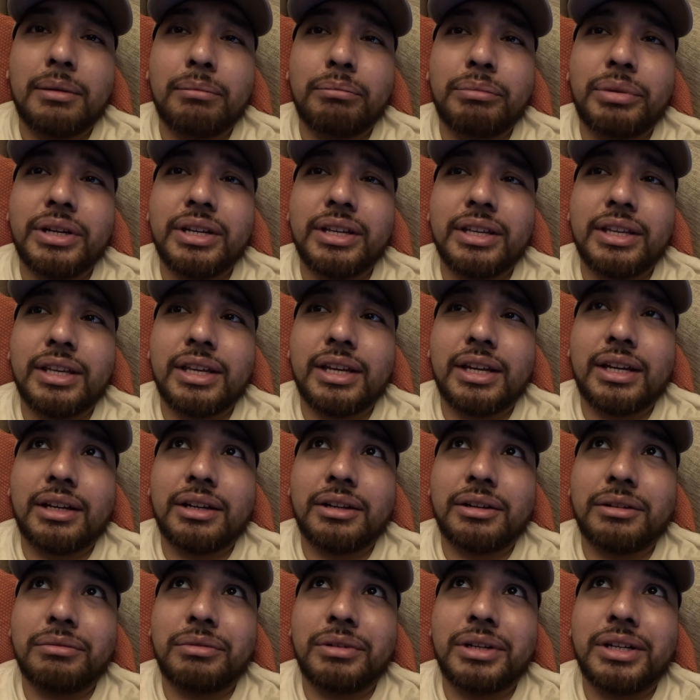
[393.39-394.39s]
But
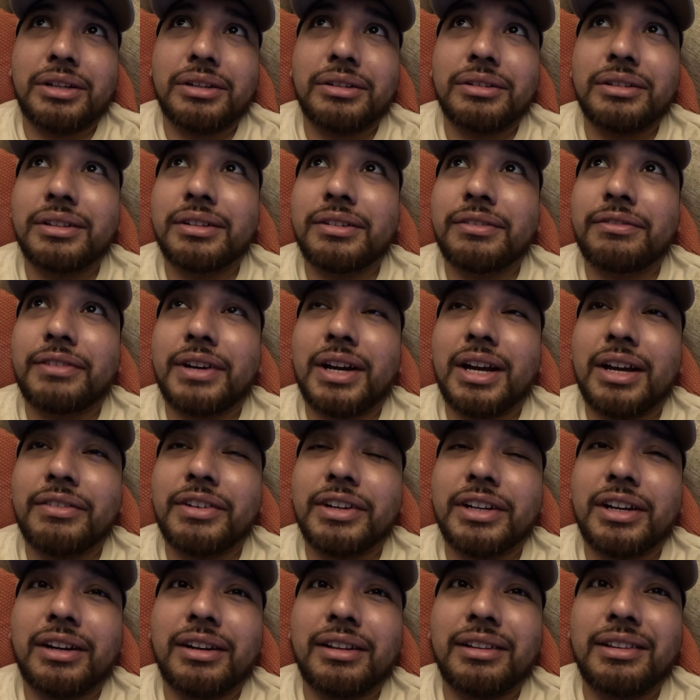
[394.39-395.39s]
yeah, round five,
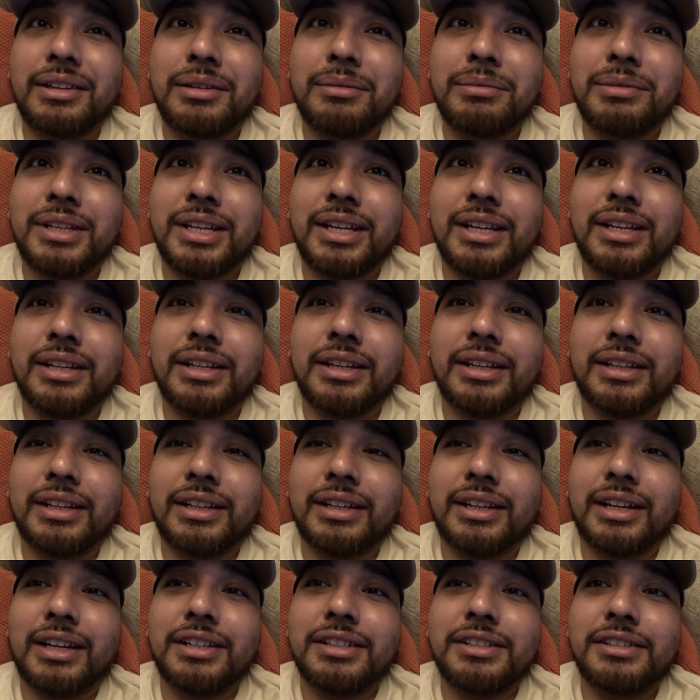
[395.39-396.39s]
I got eliminated, and
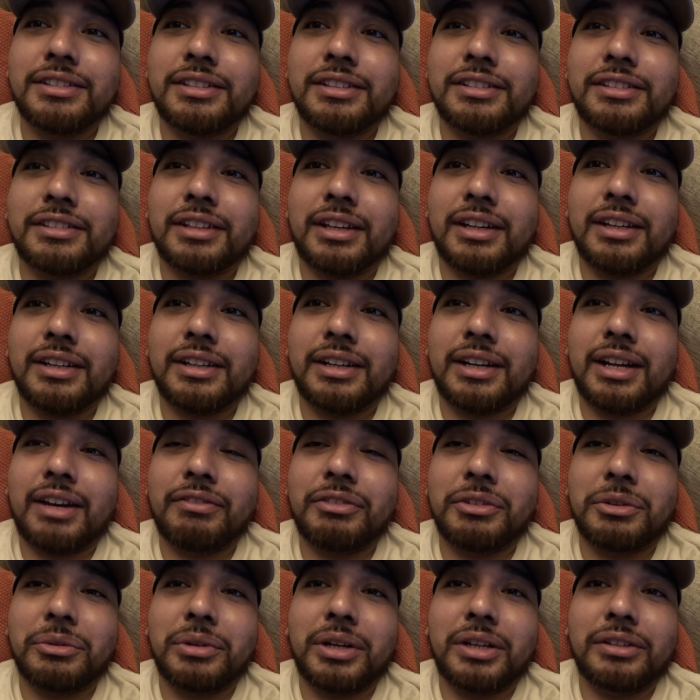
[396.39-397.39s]
then I just decided
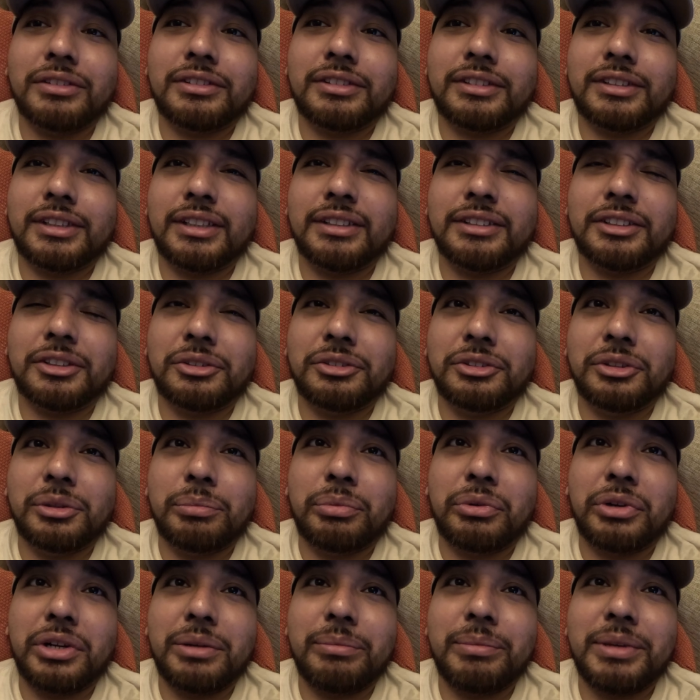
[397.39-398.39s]
after round six, there was no
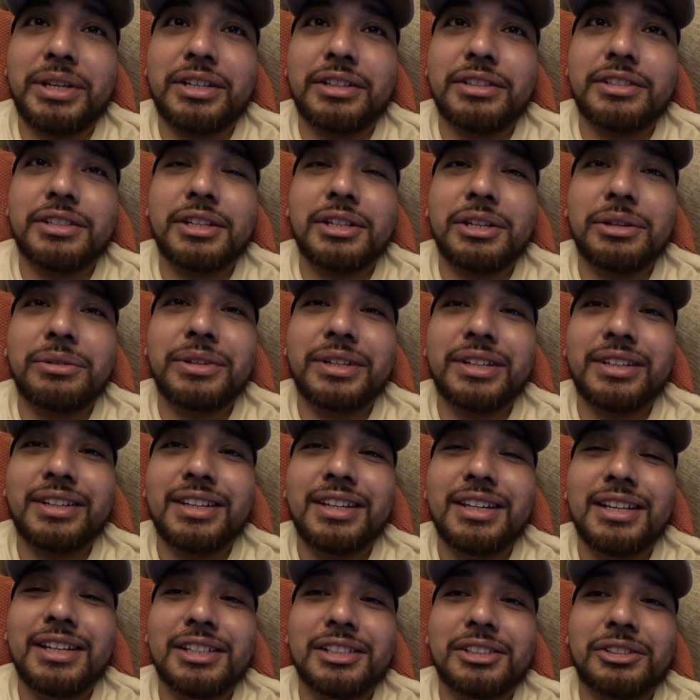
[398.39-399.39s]
point in me continuing,
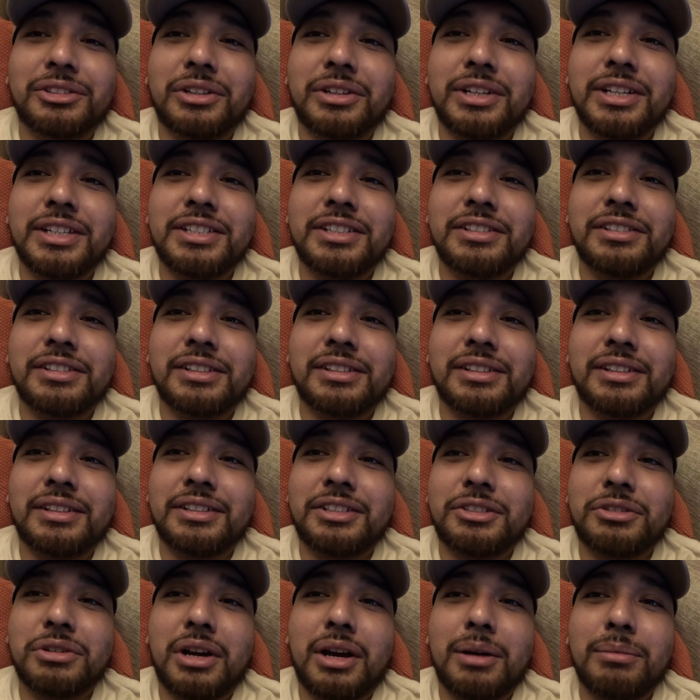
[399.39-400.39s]
so I just
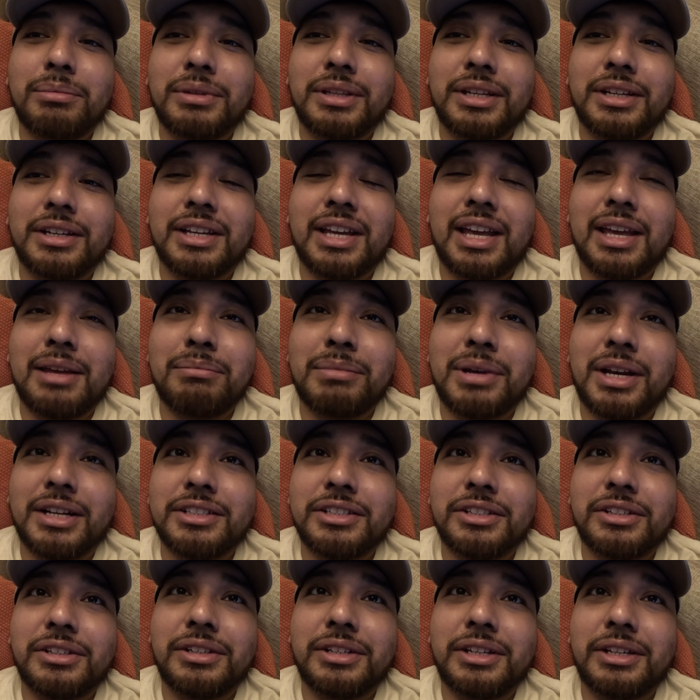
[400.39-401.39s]
dropped and came back
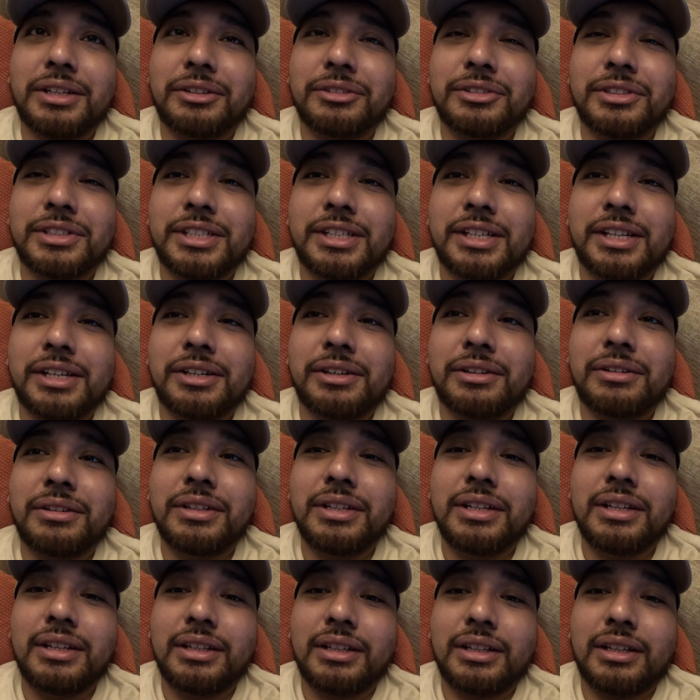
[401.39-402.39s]
to the hotel
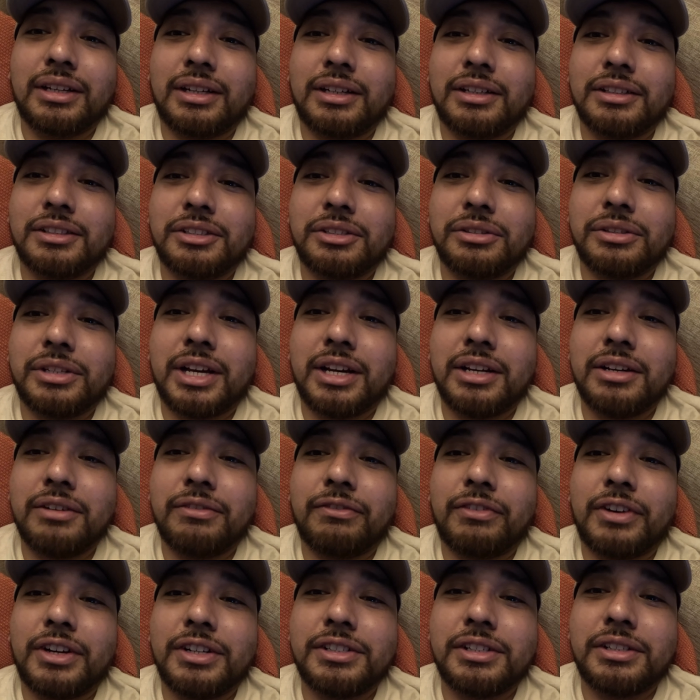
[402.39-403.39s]
to kind of
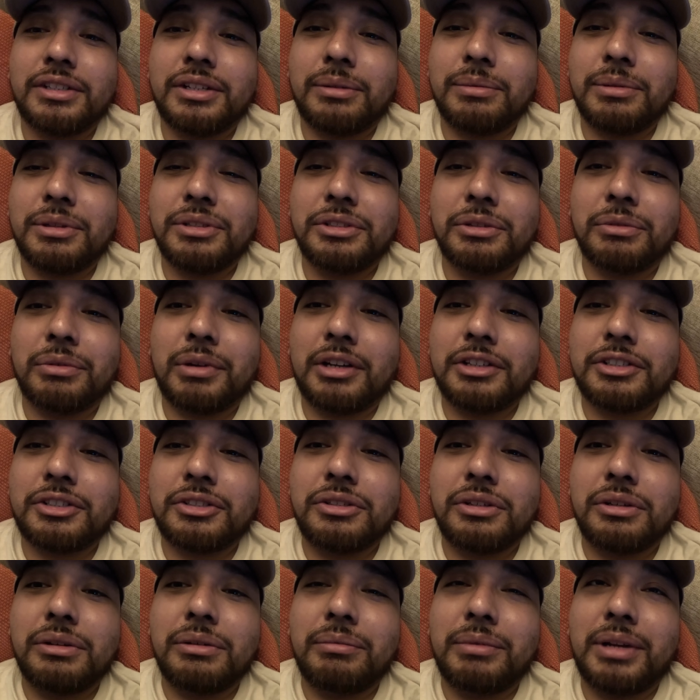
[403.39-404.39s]
freshen up, use the
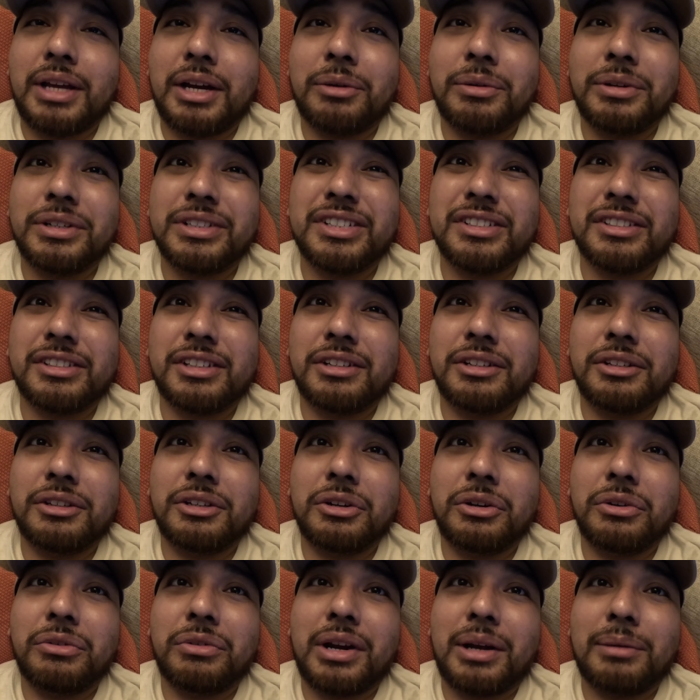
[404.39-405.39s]
restroom. Now we're just gonna
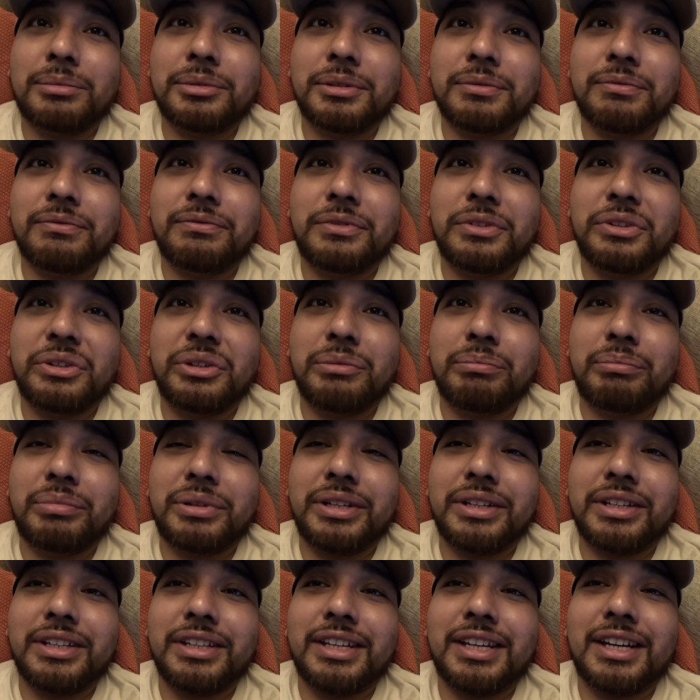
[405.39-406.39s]
go grab some food.
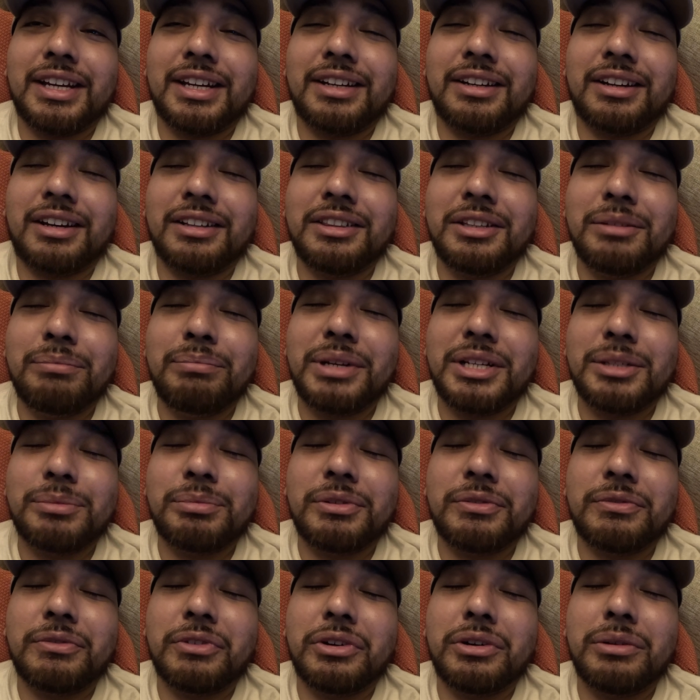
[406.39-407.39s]
But yeah, not the best
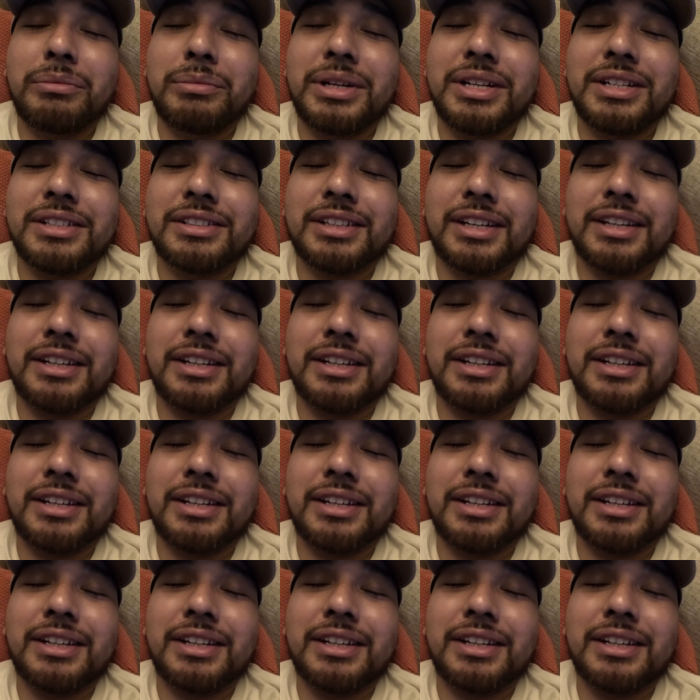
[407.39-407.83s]
performance.